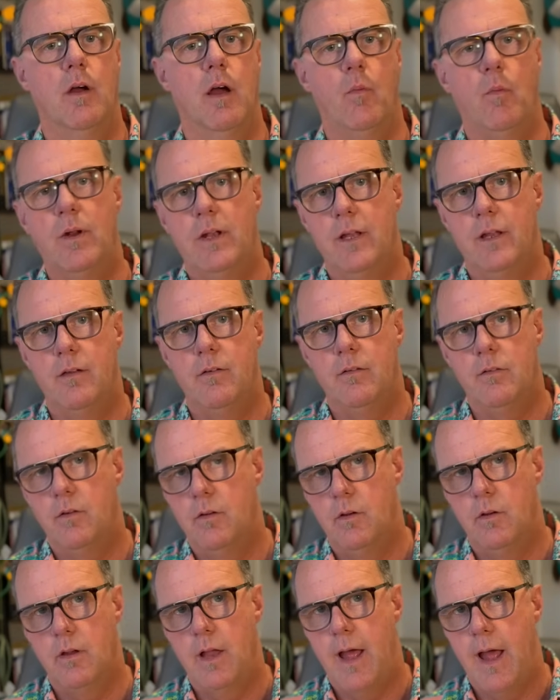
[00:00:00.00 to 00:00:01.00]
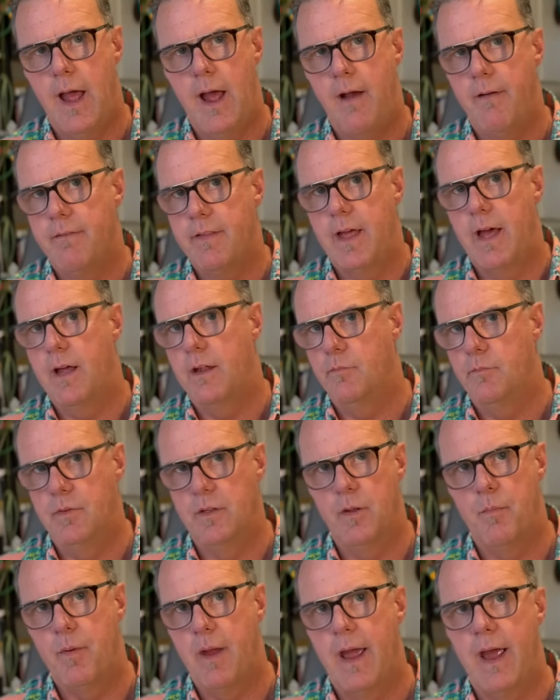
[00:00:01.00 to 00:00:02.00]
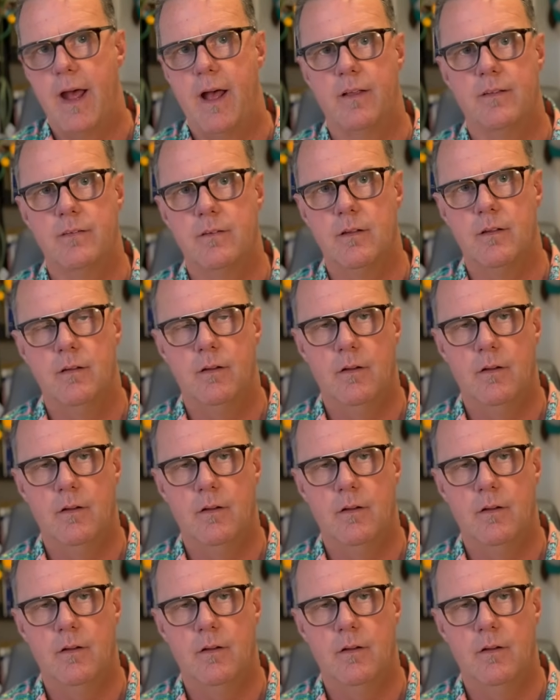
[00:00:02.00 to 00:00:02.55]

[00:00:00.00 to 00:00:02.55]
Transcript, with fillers: We didn't have that in the past.